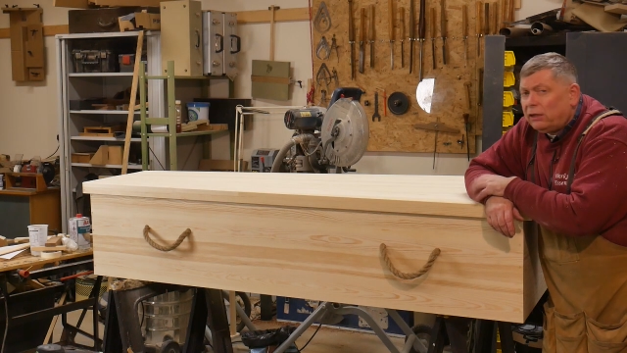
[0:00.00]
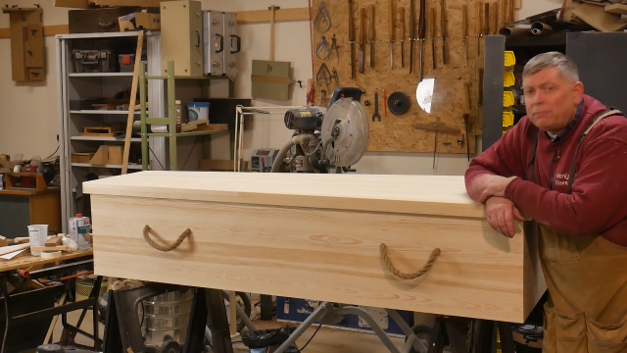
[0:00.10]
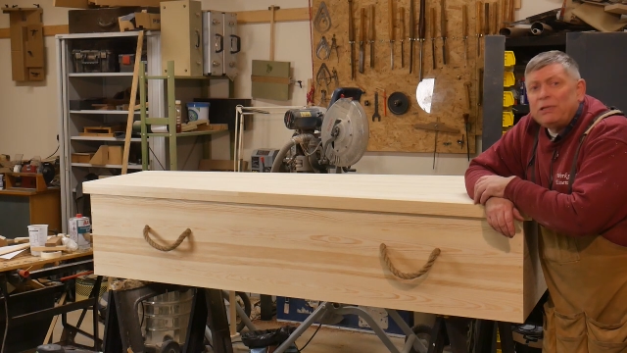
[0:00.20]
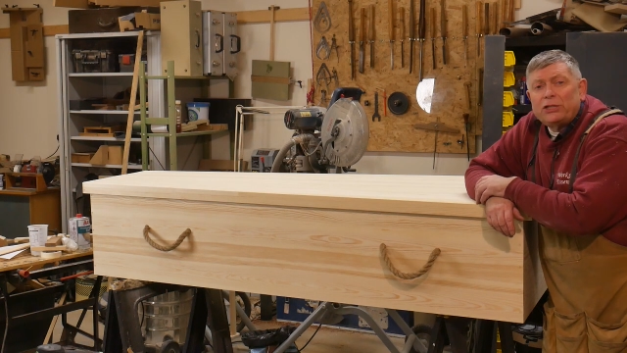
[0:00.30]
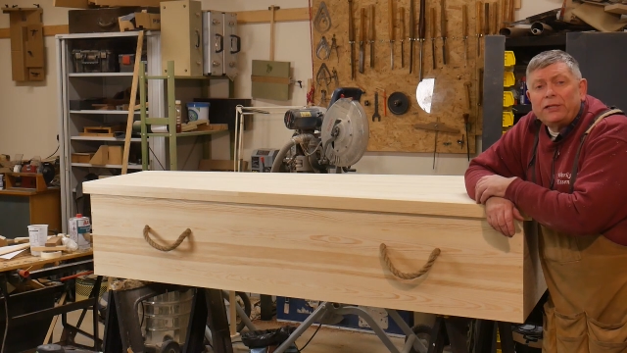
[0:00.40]

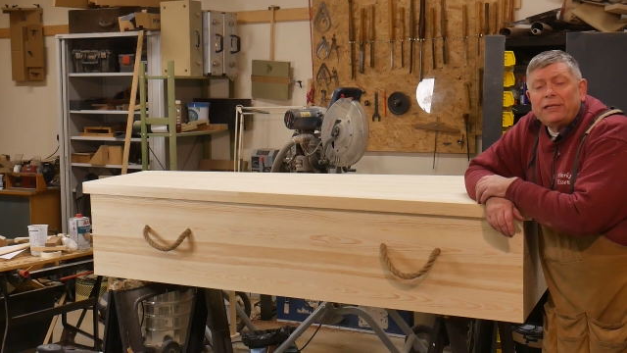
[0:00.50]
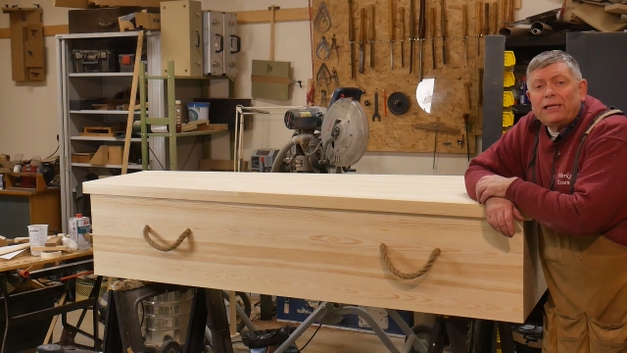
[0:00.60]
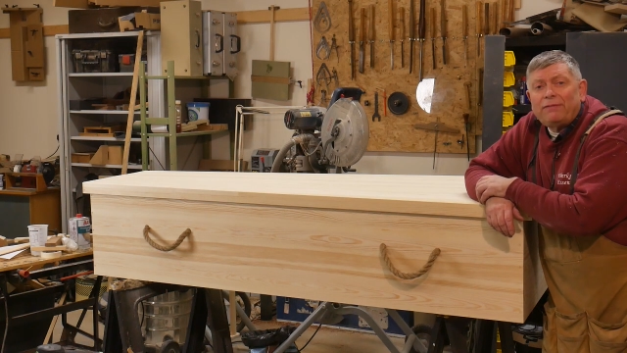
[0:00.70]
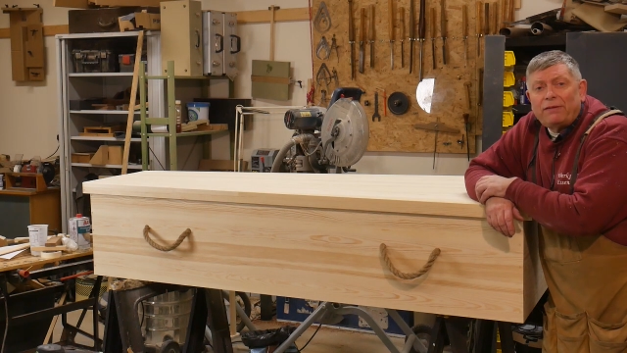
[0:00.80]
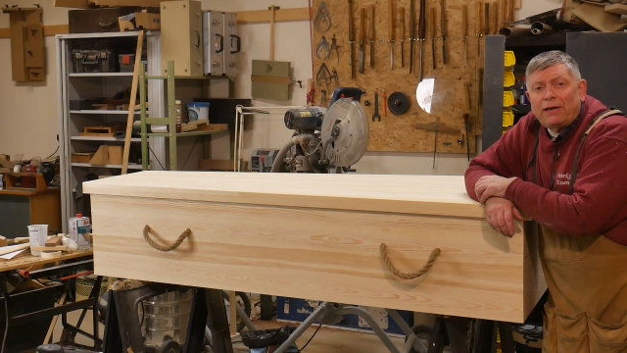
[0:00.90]
commission that
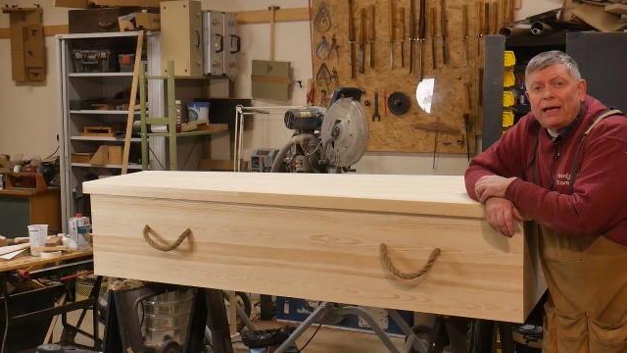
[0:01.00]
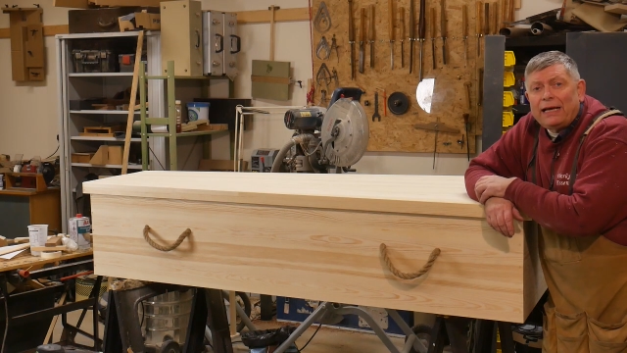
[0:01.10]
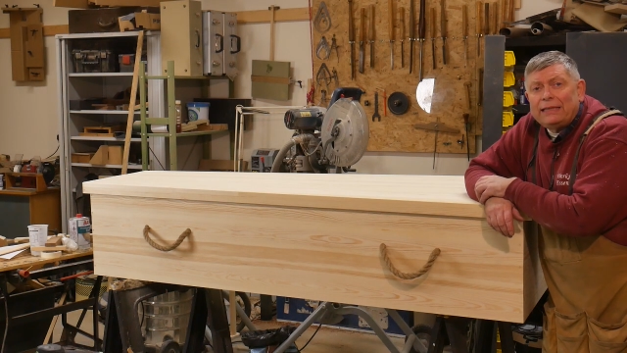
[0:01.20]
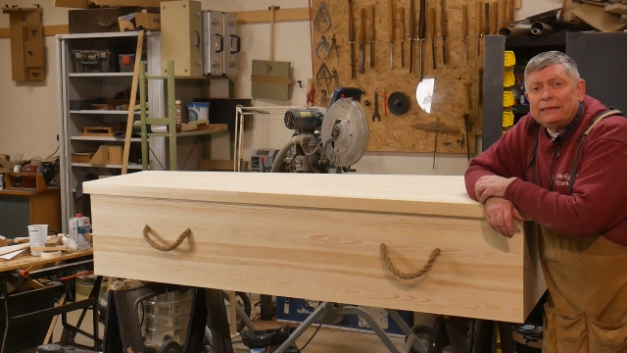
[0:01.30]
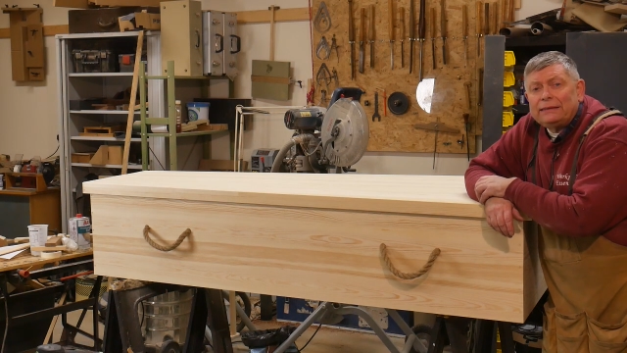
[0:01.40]
I've ever
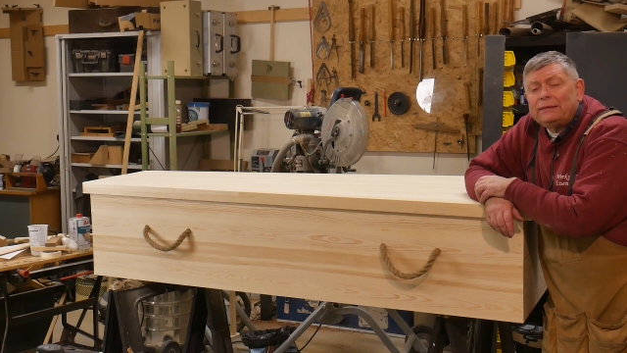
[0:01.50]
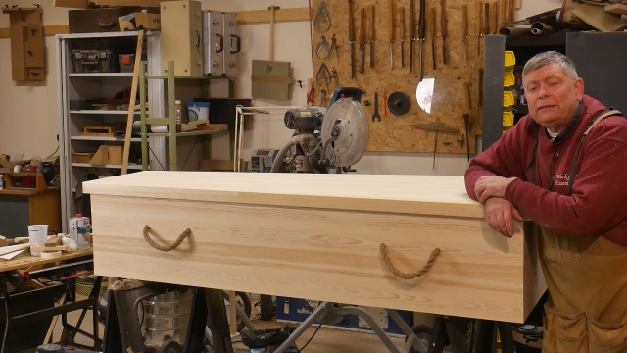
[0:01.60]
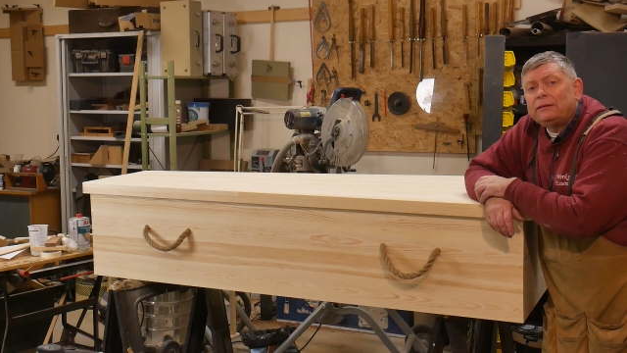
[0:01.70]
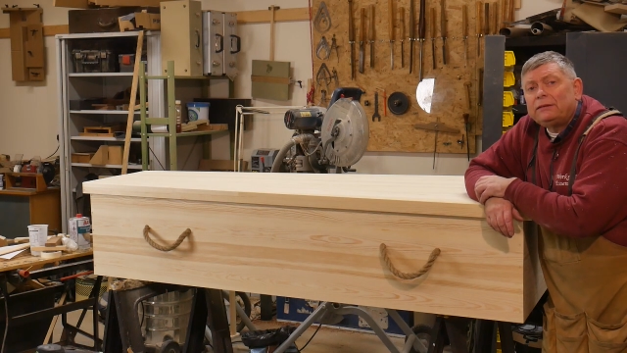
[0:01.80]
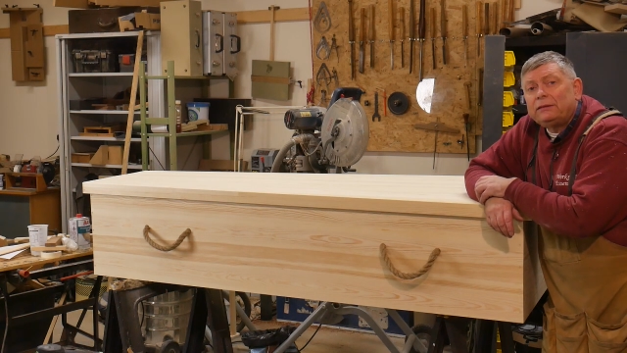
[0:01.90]
had.
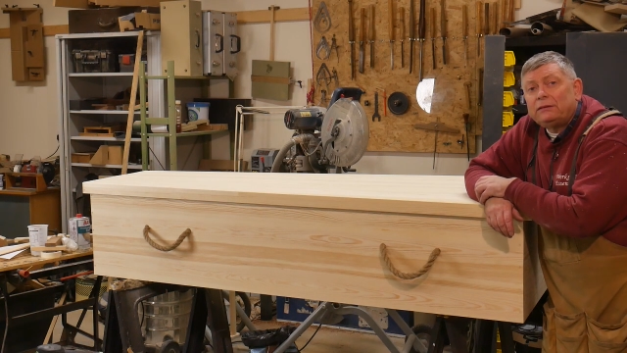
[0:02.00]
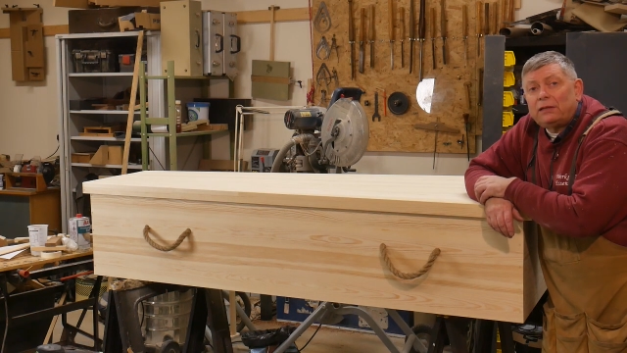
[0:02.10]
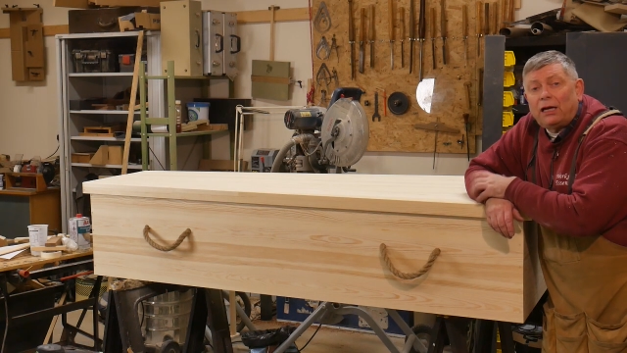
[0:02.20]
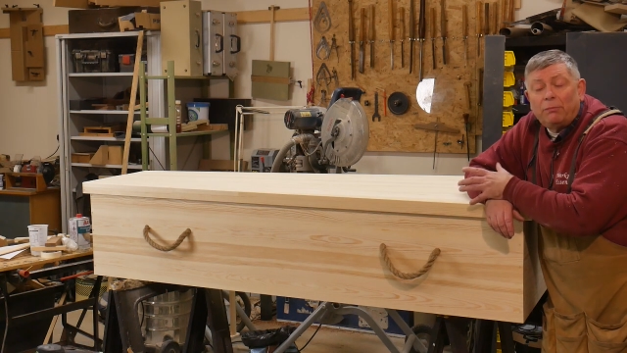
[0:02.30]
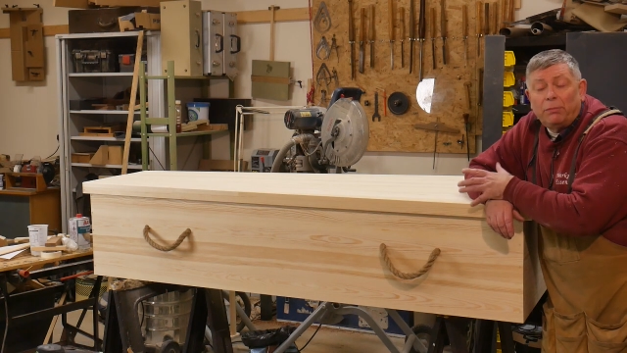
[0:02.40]

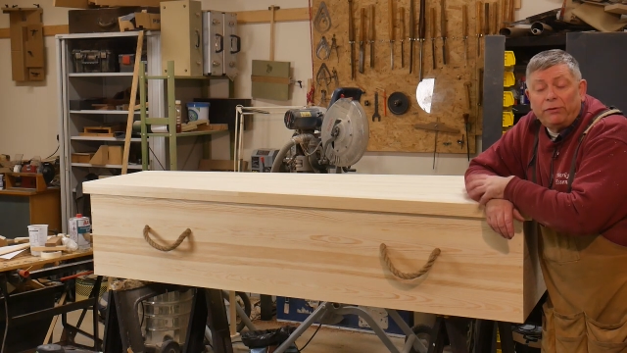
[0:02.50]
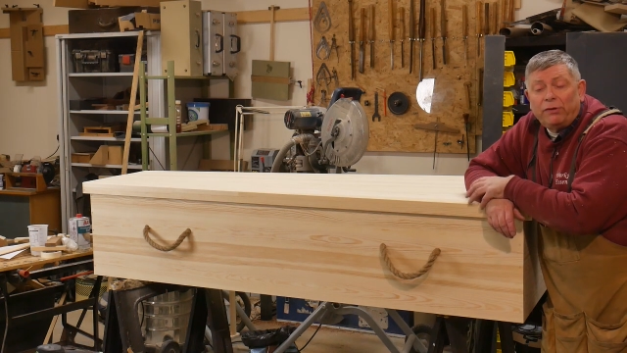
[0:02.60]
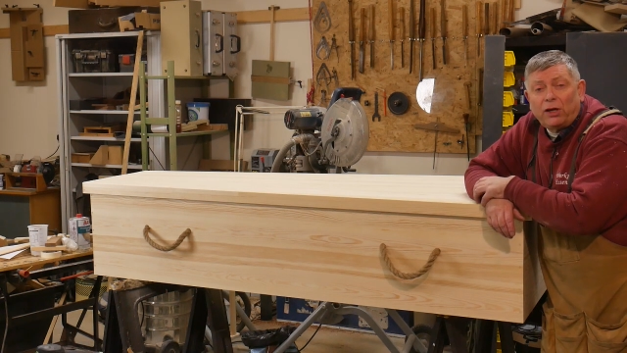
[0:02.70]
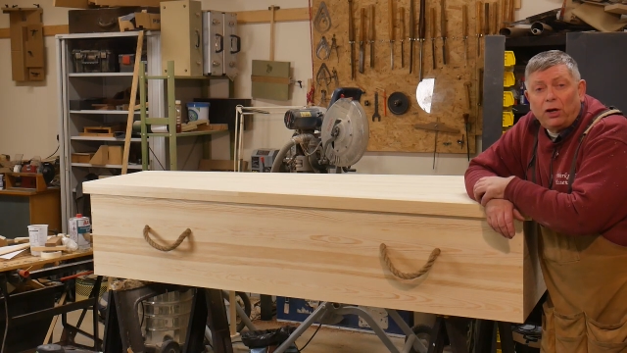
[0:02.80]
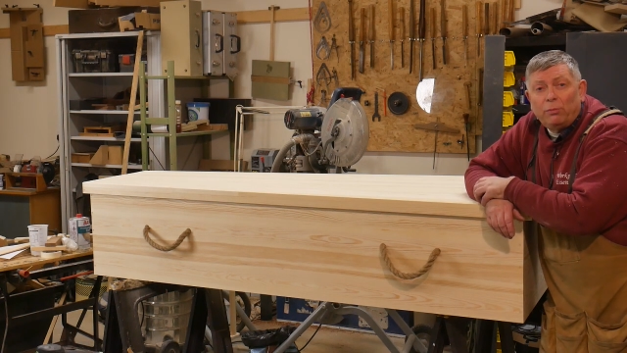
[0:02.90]
A month
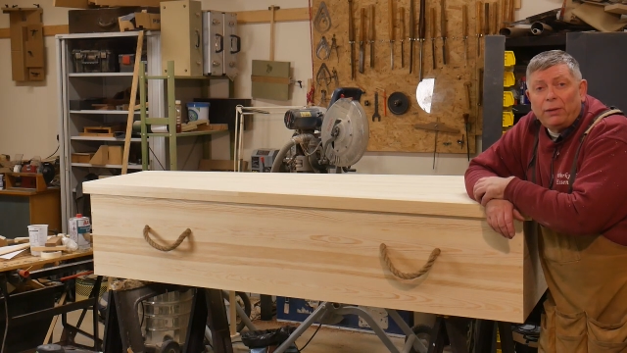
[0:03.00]
ago,